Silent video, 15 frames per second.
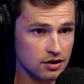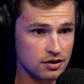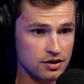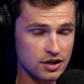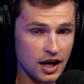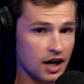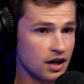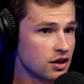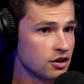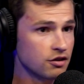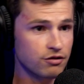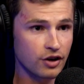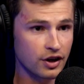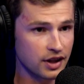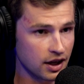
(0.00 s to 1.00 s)
So how do you
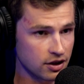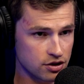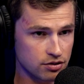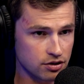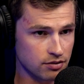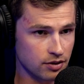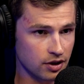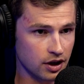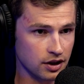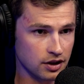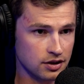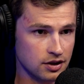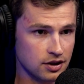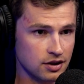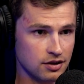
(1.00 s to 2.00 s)
find that sort of rider?
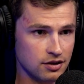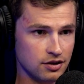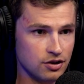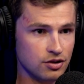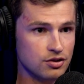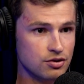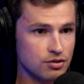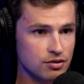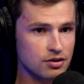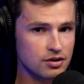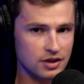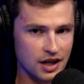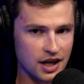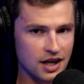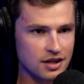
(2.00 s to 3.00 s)
You do
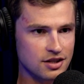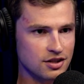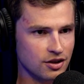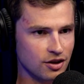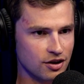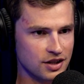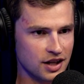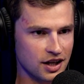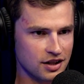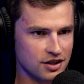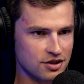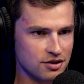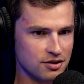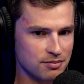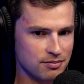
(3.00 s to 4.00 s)
need to go down
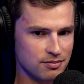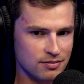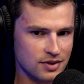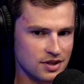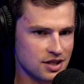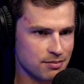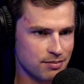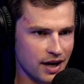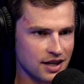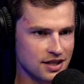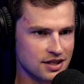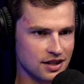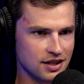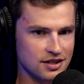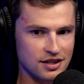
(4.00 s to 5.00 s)
to
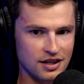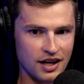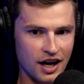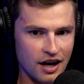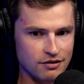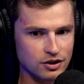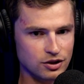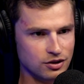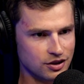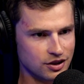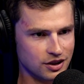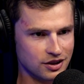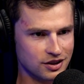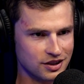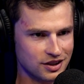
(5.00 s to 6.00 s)
basics and have a look
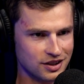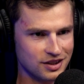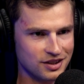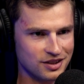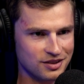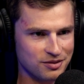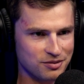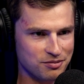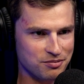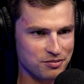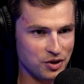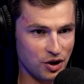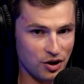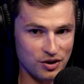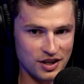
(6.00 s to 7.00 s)
at
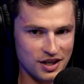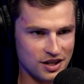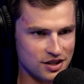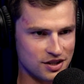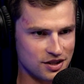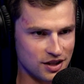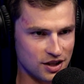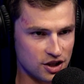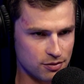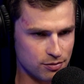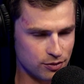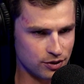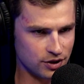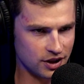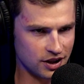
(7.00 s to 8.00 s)
these
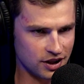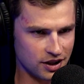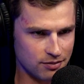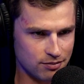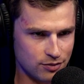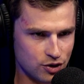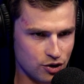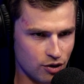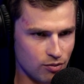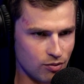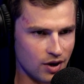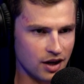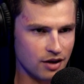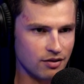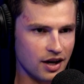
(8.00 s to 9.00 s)
smaller
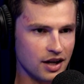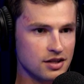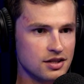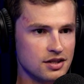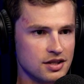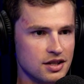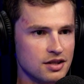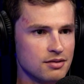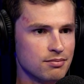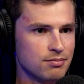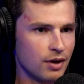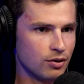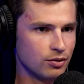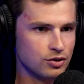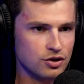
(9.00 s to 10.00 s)
.1 races in
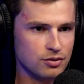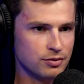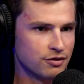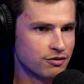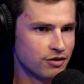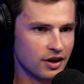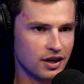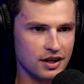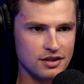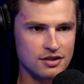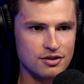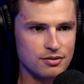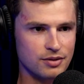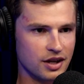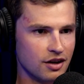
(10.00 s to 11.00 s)
Belgium or
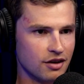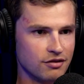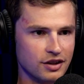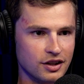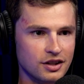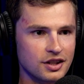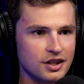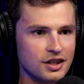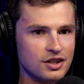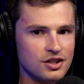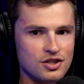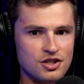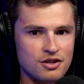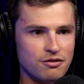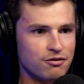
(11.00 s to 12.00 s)
France or wherever
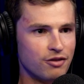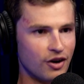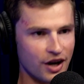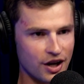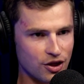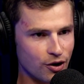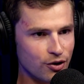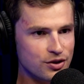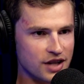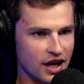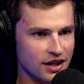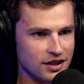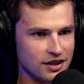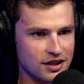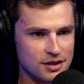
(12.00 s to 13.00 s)
to find those
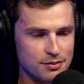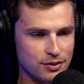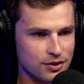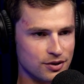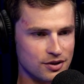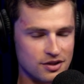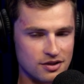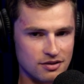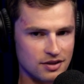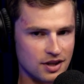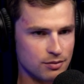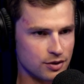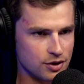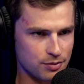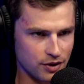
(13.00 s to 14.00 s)
athletes, because
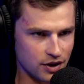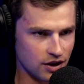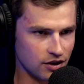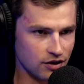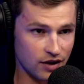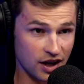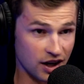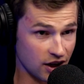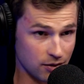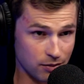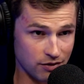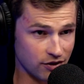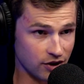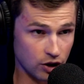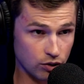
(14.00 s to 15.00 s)
their watts per kilo aren't going to
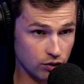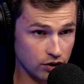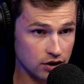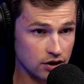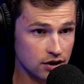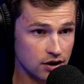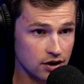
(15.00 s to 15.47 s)
be very good.